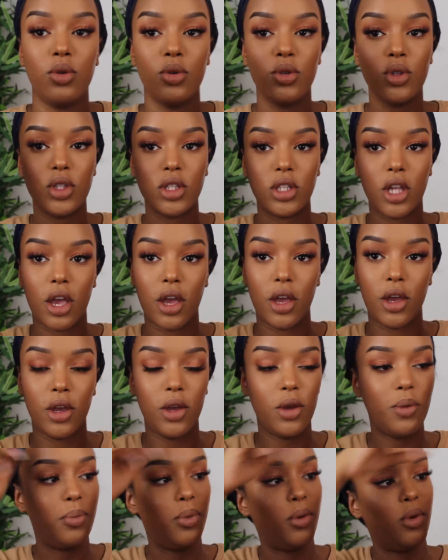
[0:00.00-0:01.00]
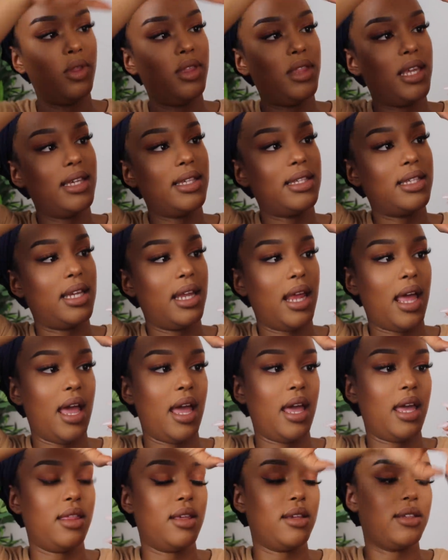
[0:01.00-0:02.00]
Also bought this
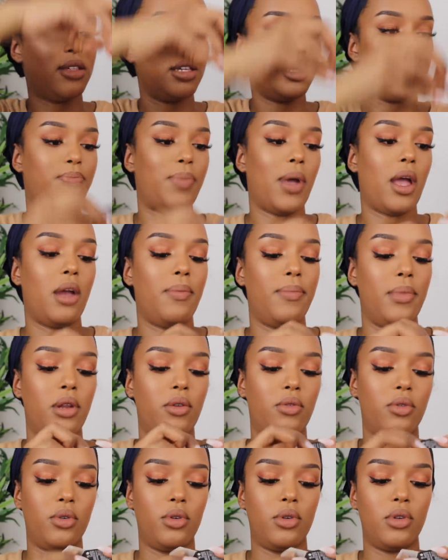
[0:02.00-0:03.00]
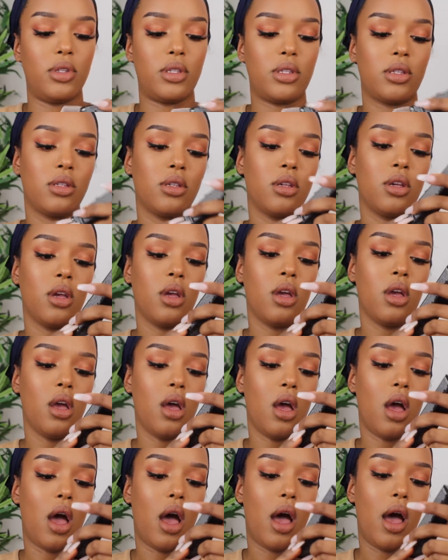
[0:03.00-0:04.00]
today. This is Bare Minerals
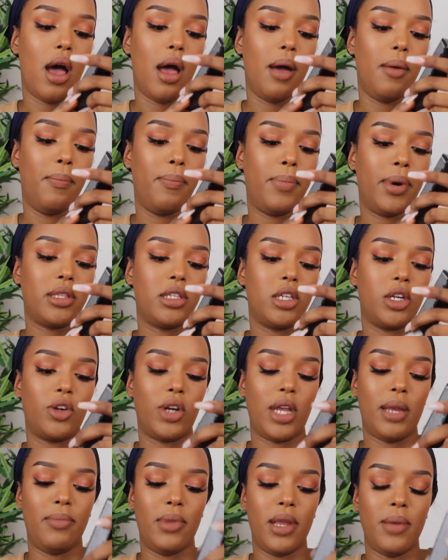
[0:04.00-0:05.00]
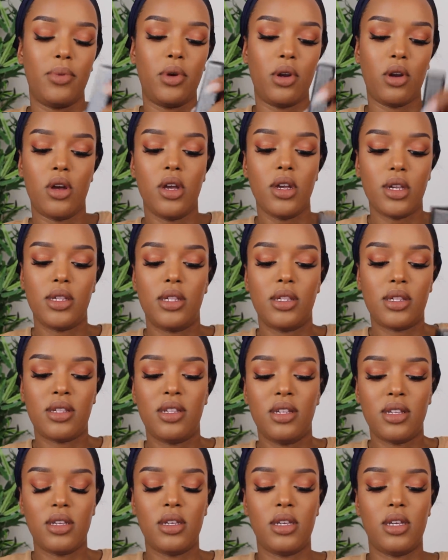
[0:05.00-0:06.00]
um, Buttercream Lip
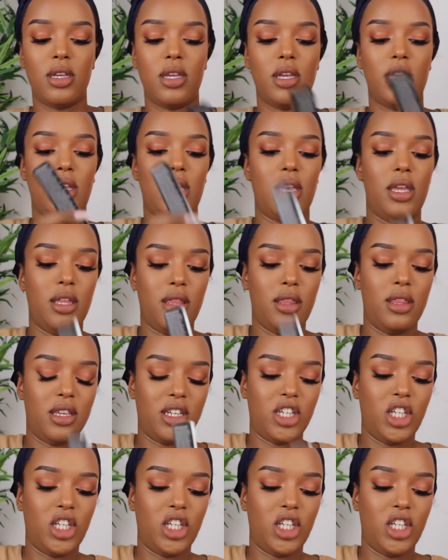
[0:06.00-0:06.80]
Gloss in the